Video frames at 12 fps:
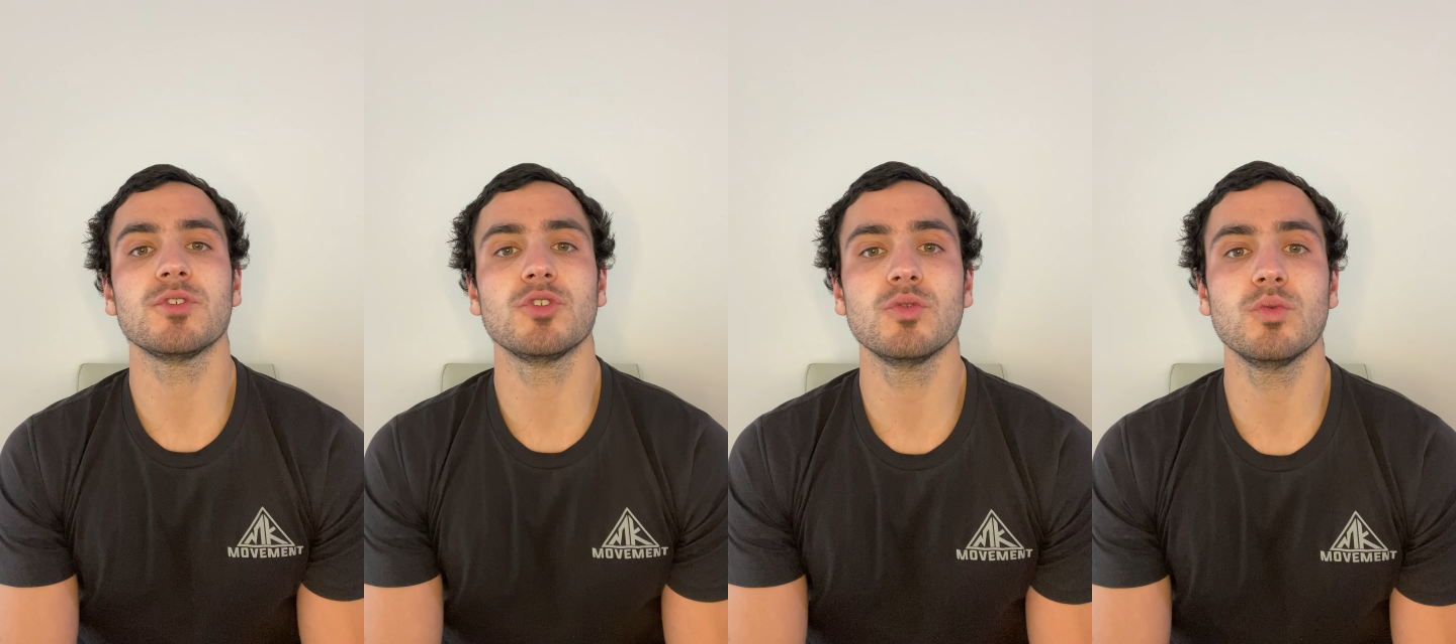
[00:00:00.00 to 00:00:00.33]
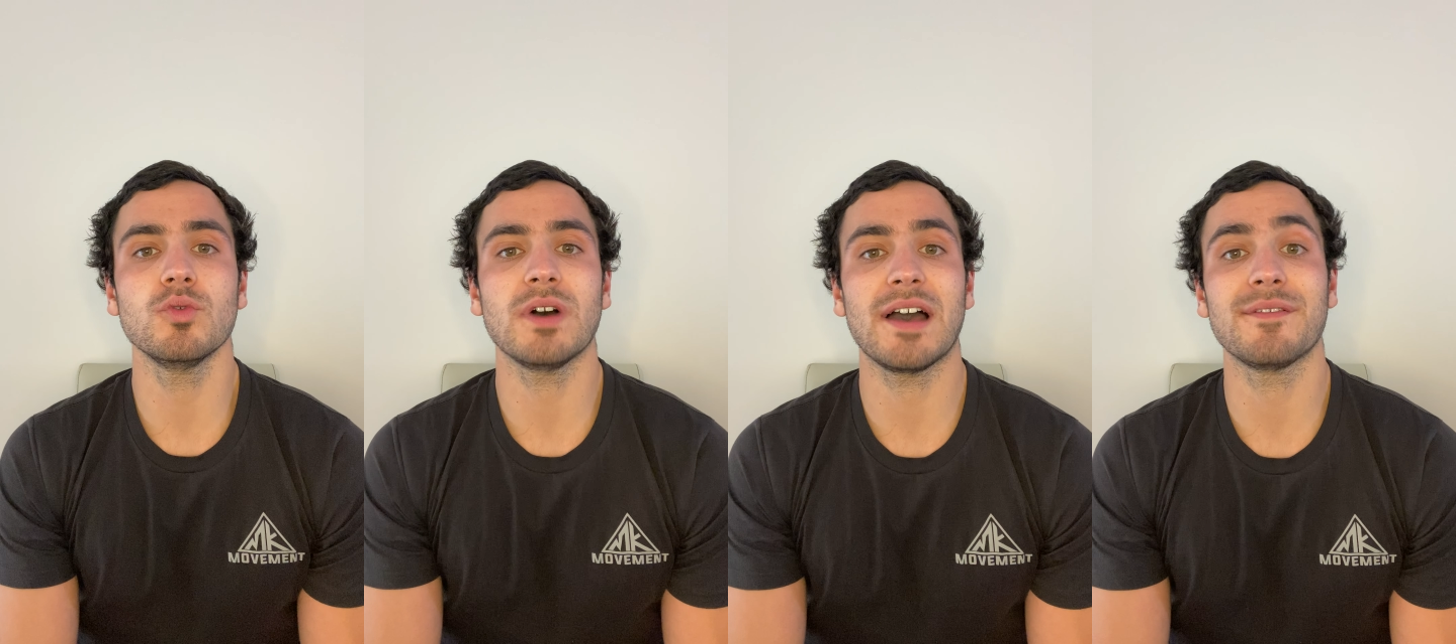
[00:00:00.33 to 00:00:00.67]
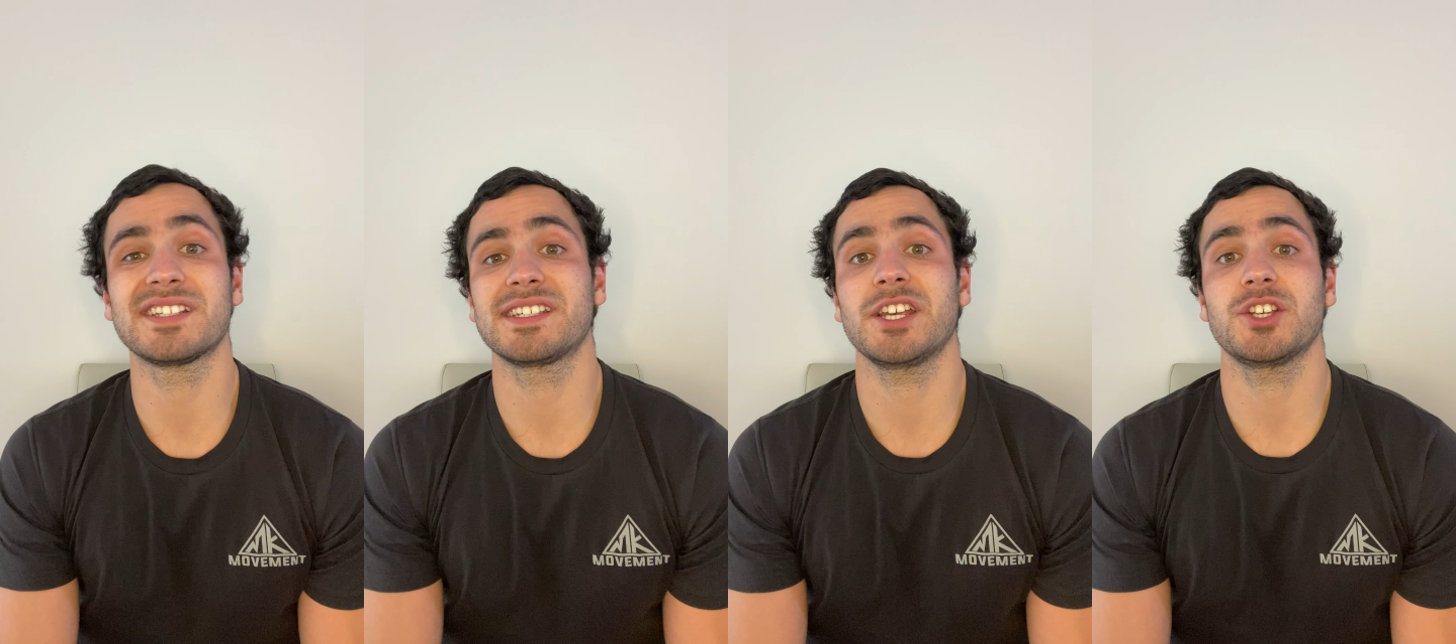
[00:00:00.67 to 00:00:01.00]
you will have a
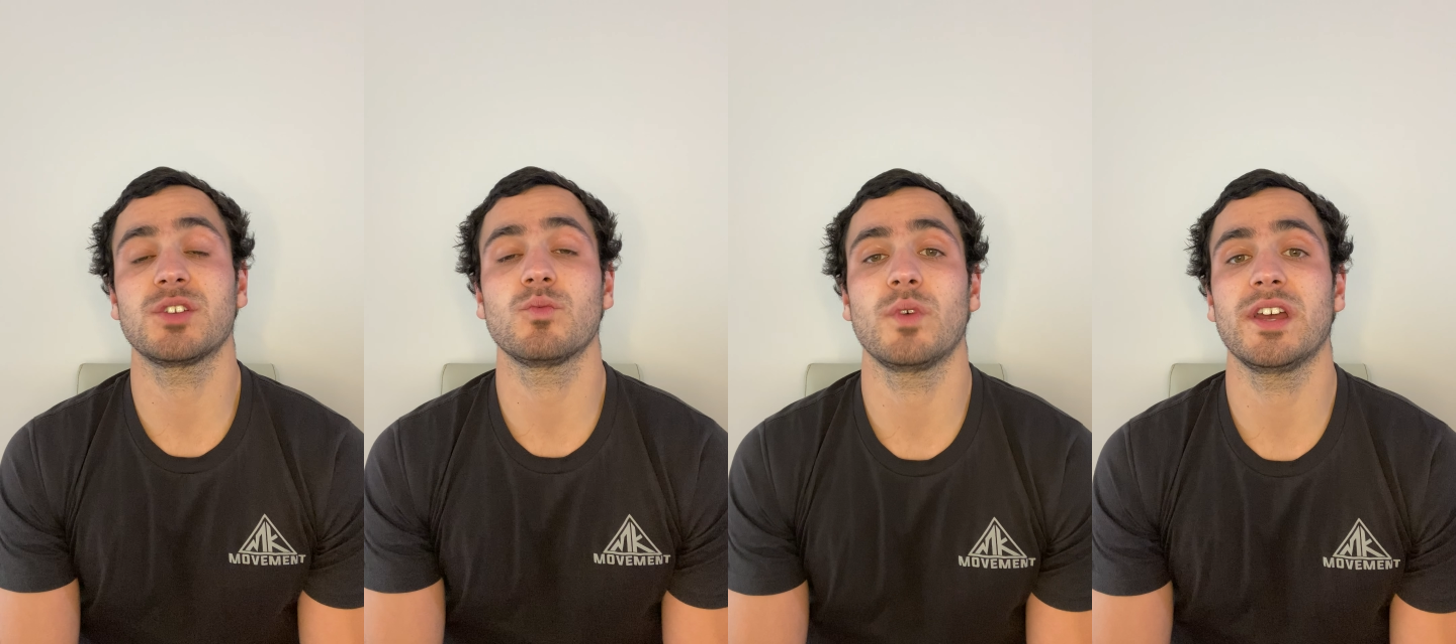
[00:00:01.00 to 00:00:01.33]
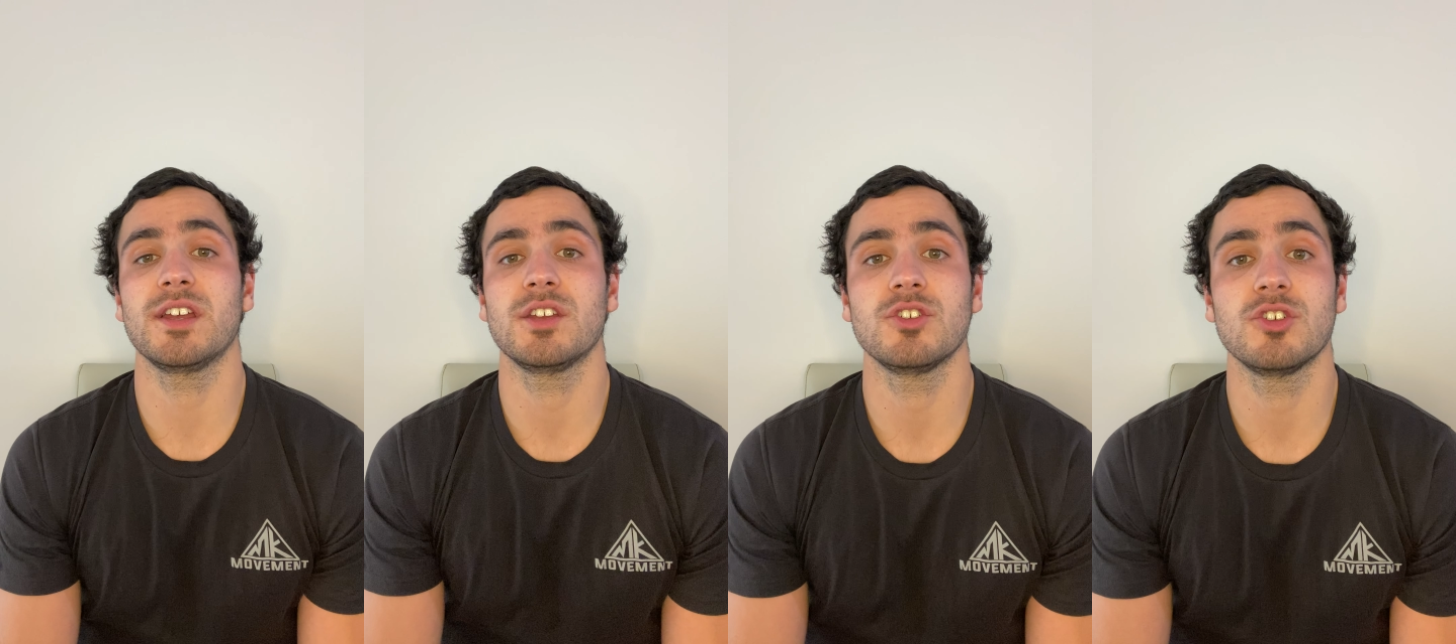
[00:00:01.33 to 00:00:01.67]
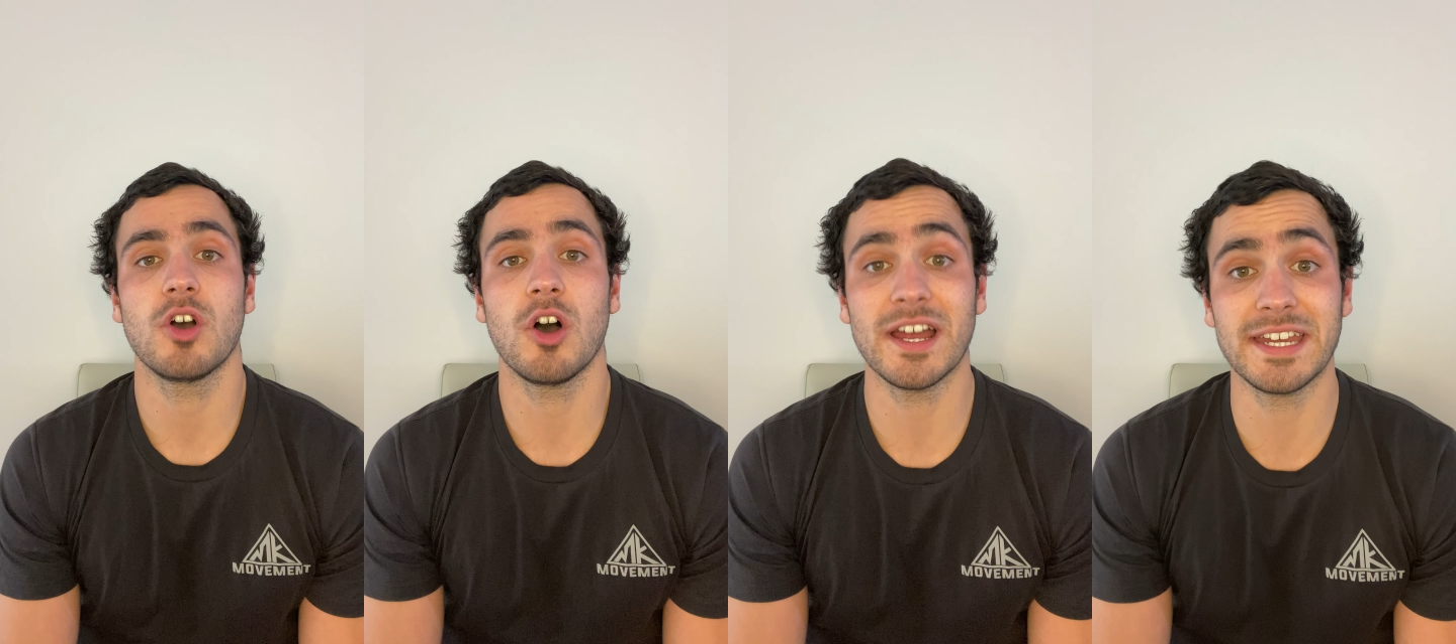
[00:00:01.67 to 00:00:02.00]
section where
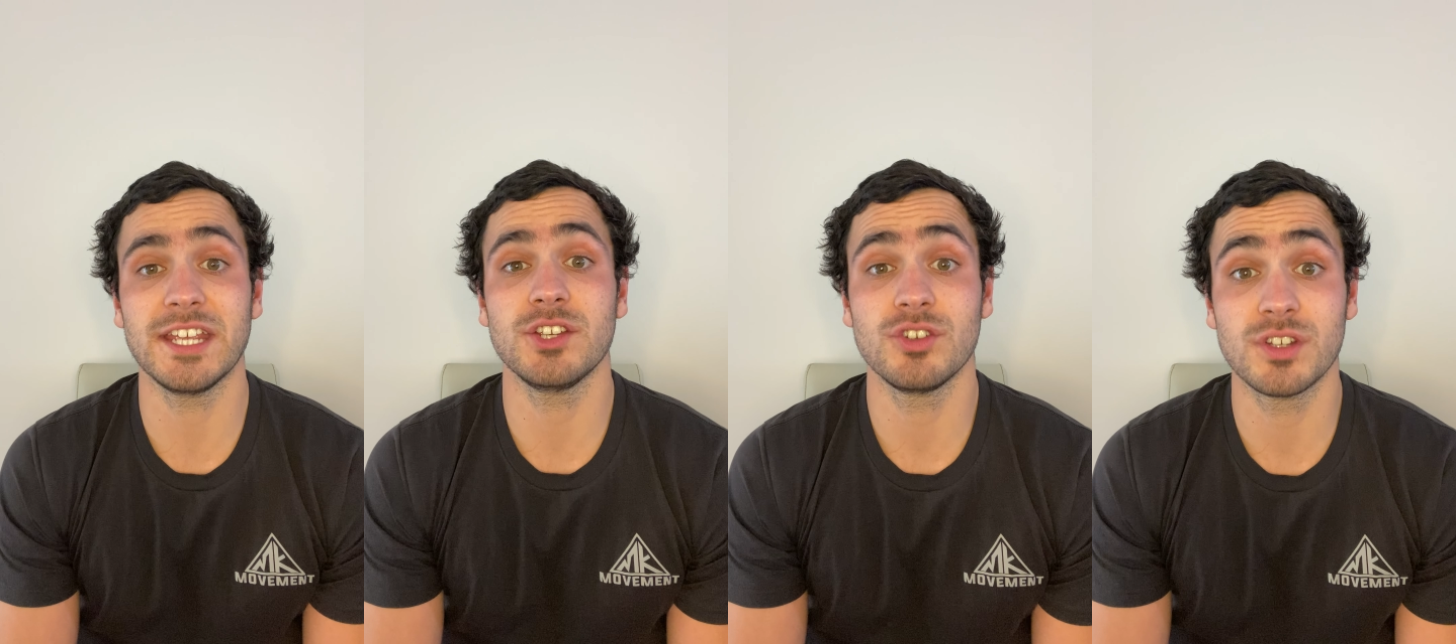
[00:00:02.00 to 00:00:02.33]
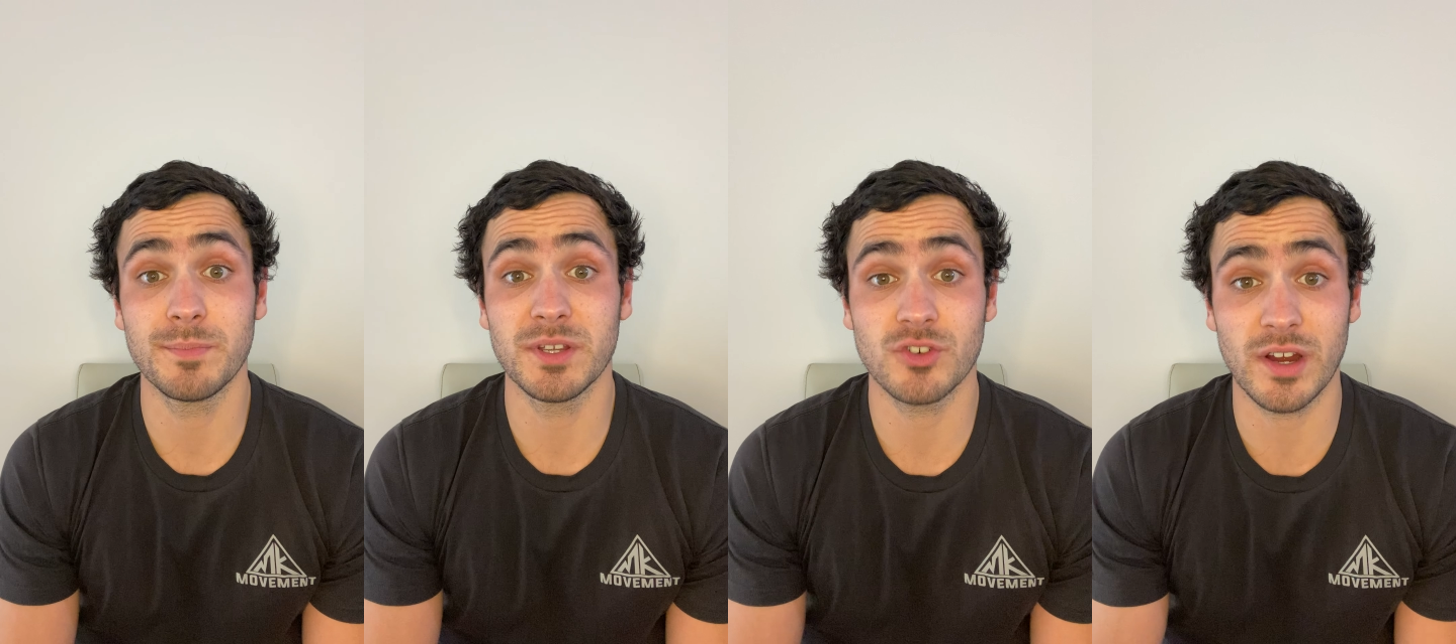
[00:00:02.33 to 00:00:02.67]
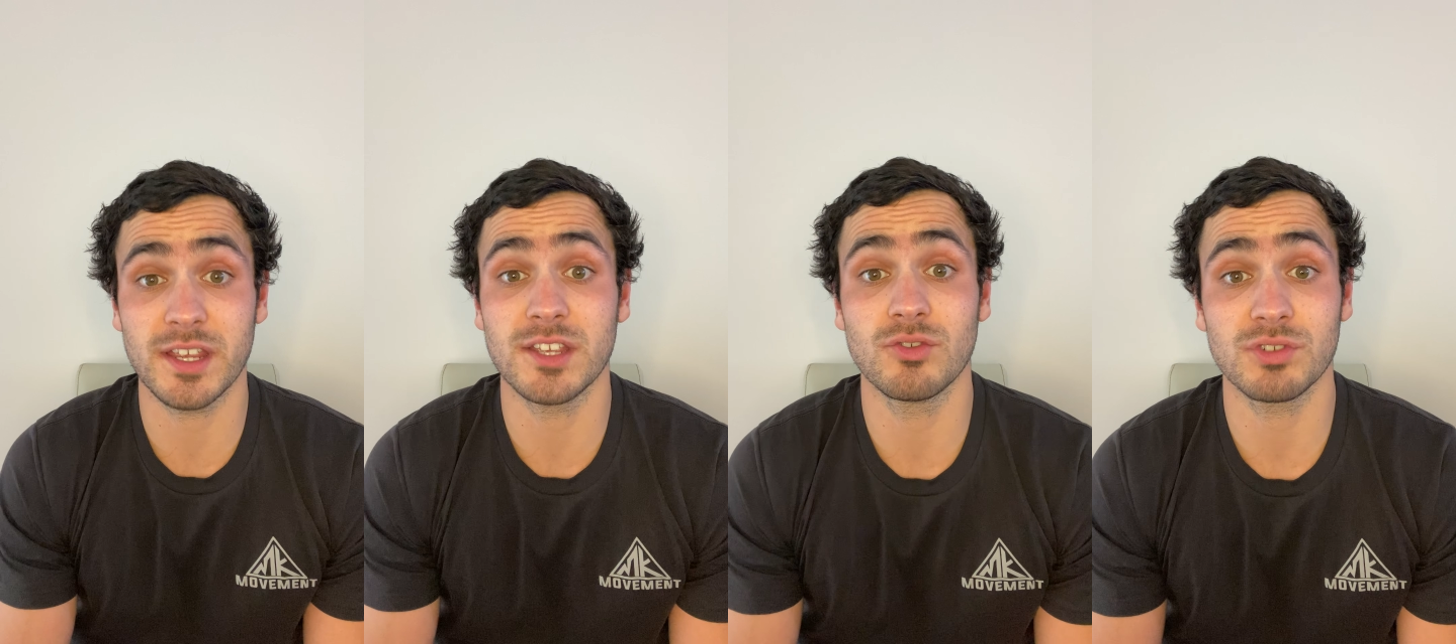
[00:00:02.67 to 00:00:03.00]
I need you to be
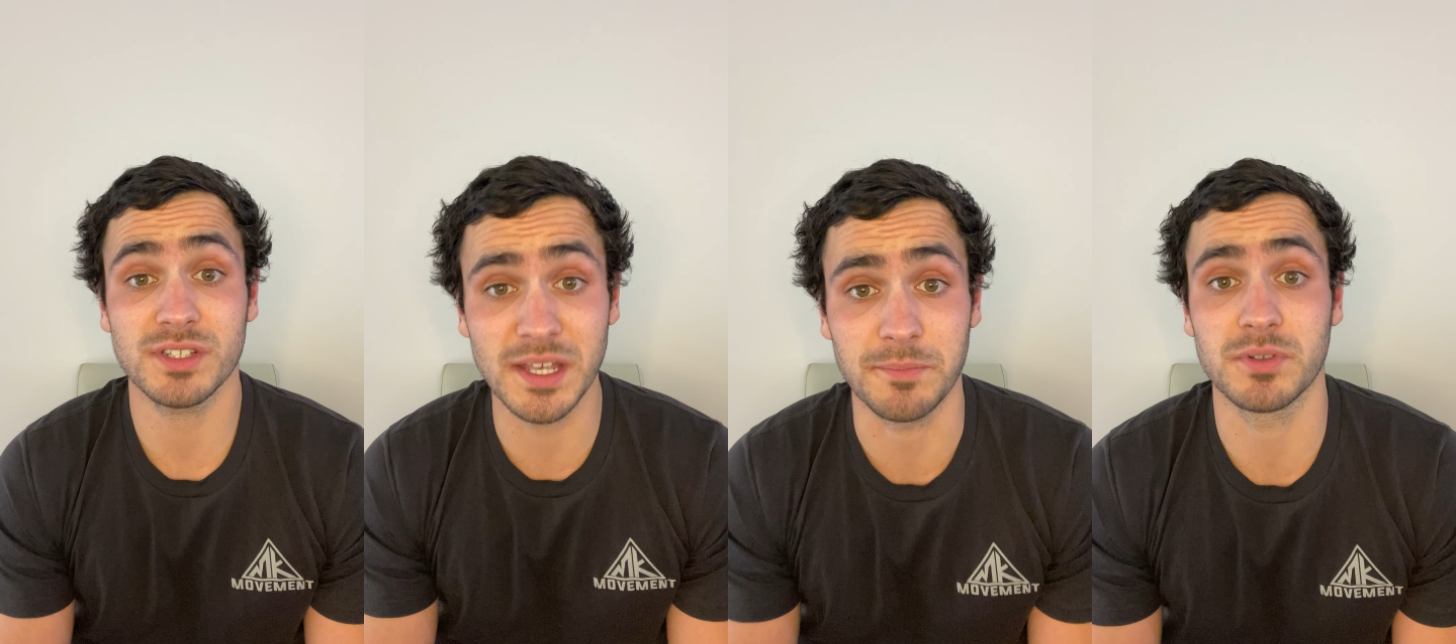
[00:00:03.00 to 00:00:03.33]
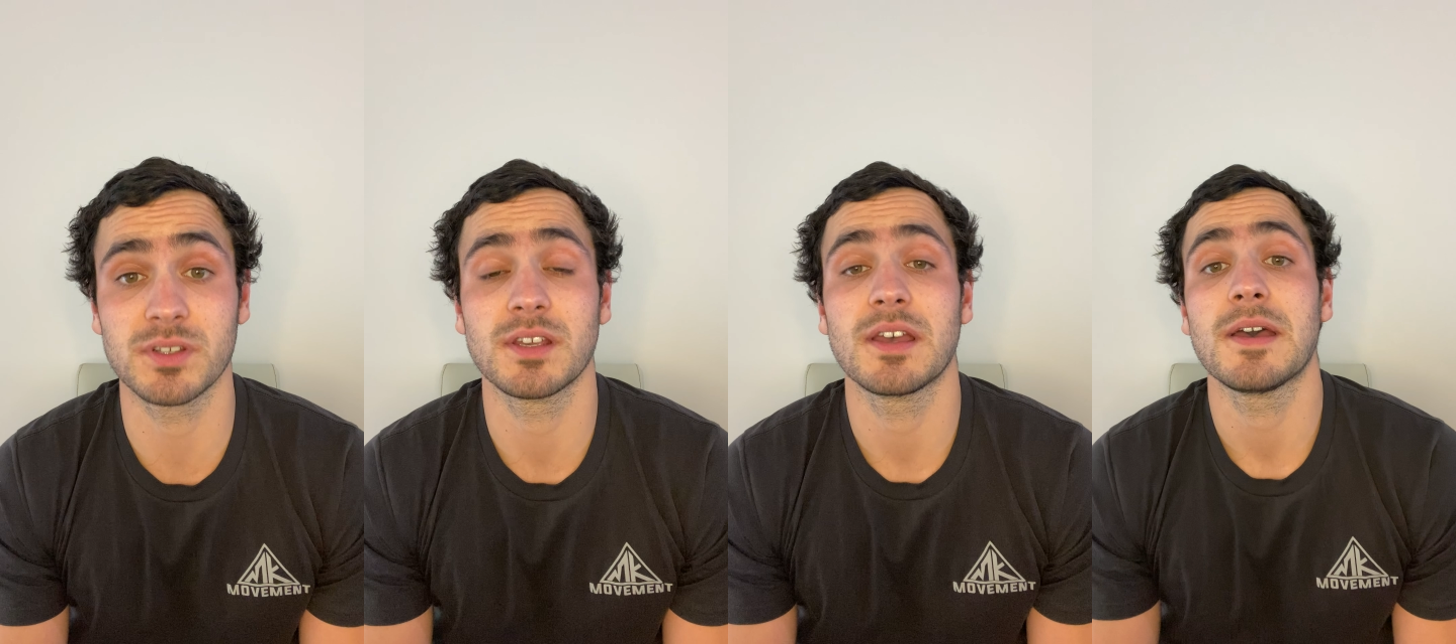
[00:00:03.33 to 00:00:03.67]
tracking your steps.